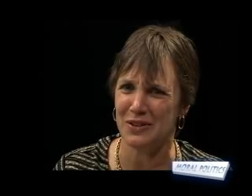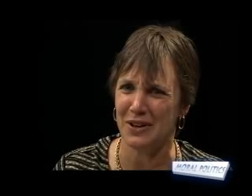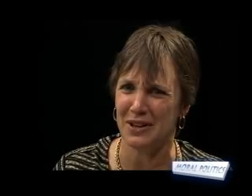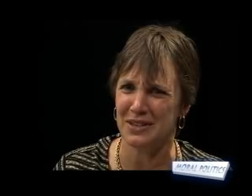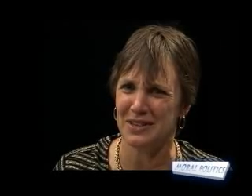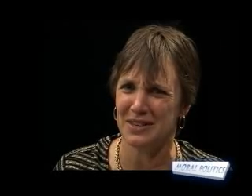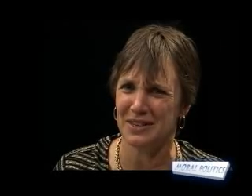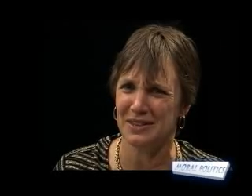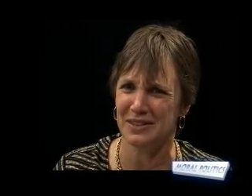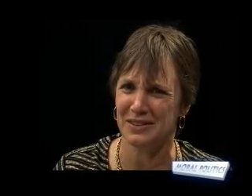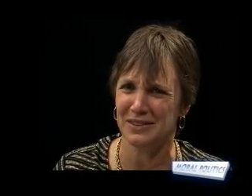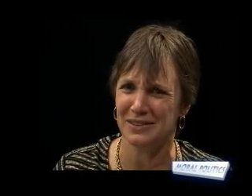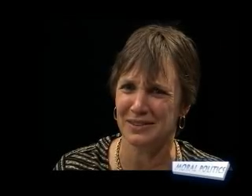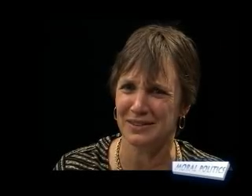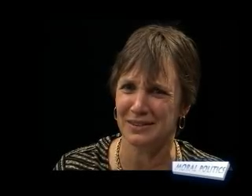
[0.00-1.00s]
kind of a
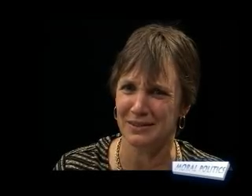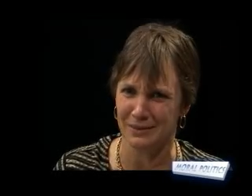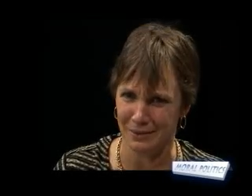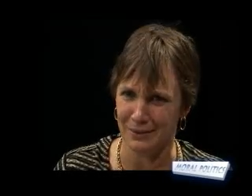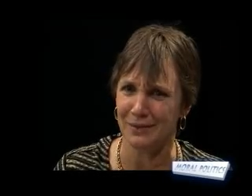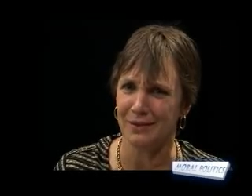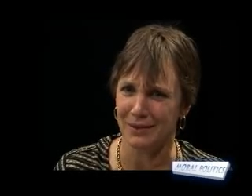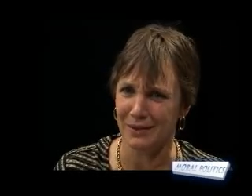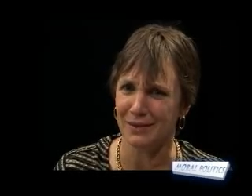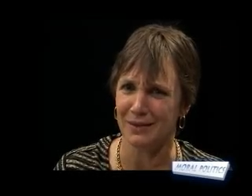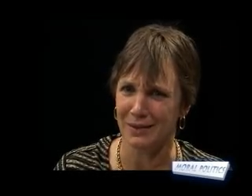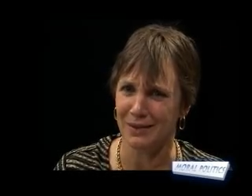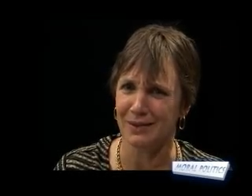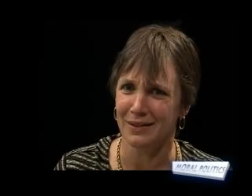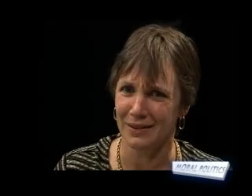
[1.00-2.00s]
bloody
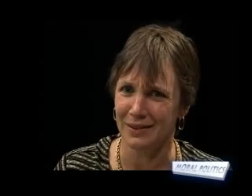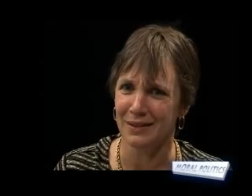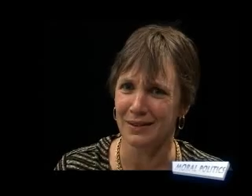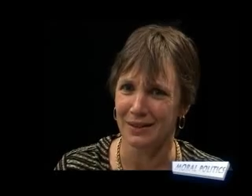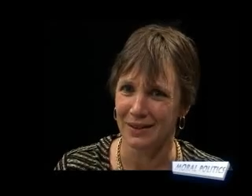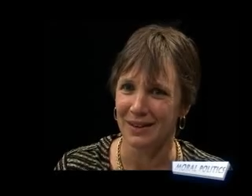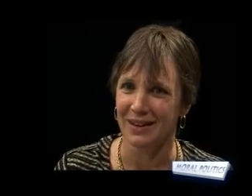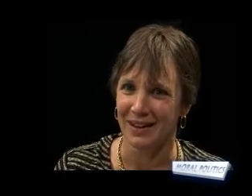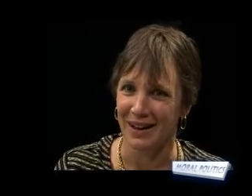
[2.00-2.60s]
story.